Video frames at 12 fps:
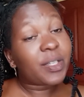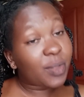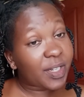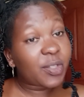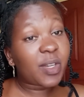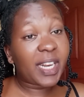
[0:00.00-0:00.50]

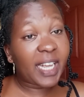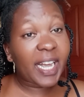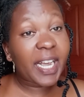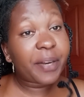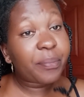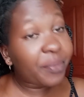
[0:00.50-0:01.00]
Actually, I
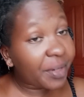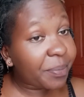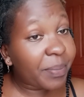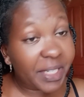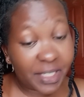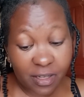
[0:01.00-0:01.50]
can braid
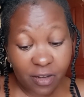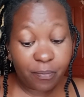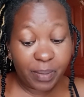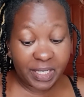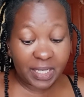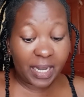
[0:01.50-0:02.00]
myself,
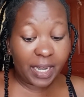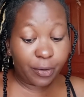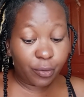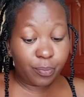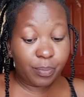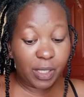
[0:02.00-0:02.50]
but I
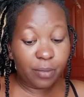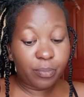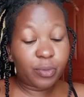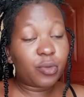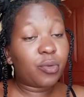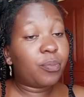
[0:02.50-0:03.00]
cannot be
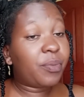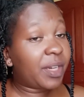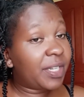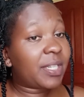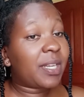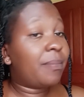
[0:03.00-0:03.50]
able to
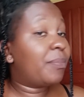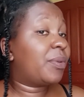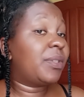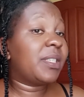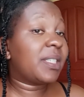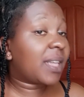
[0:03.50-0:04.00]
braid
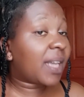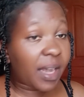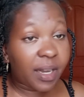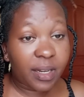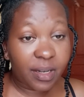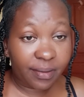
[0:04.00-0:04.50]
somebody's
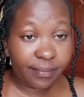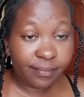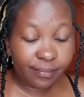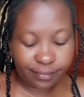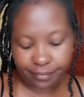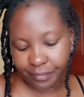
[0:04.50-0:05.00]
head.
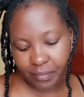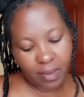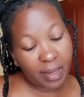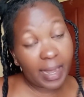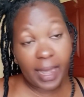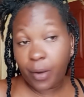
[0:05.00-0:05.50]

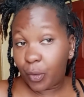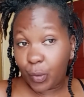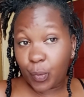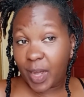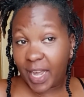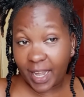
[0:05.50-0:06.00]
I don't
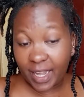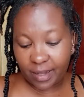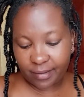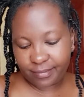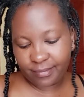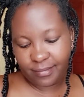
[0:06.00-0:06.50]
know why.
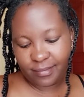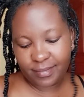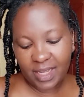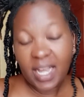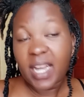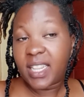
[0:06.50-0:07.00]

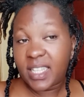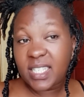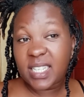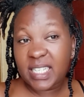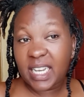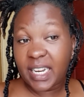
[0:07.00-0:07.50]
This
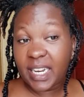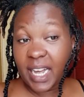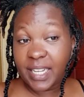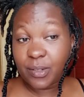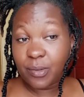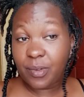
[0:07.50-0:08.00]
is a side
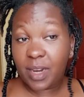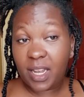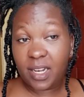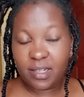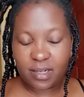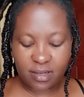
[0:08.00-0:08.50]
hustle,
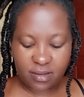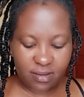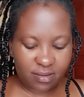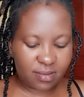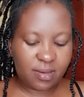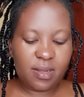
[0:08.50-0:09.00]
right?
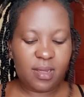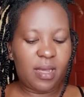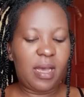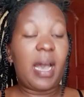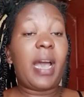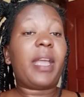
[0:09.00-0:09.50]

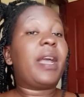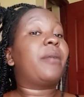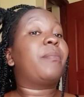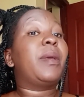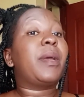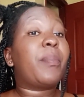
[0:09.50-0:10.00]
I
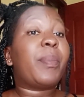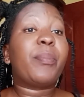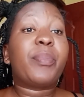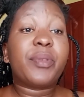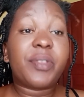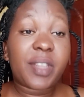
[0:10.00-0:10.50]
can make
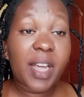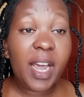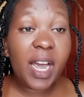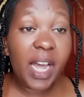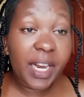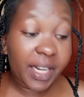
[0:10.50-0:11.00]
people's
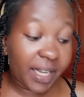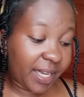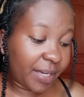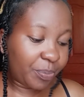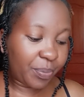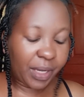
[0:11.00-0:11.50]
hair and I
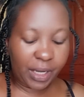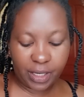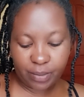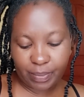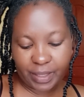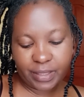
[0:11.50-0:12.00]
get
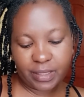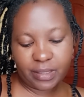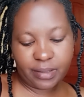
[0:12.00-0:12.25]
paid, but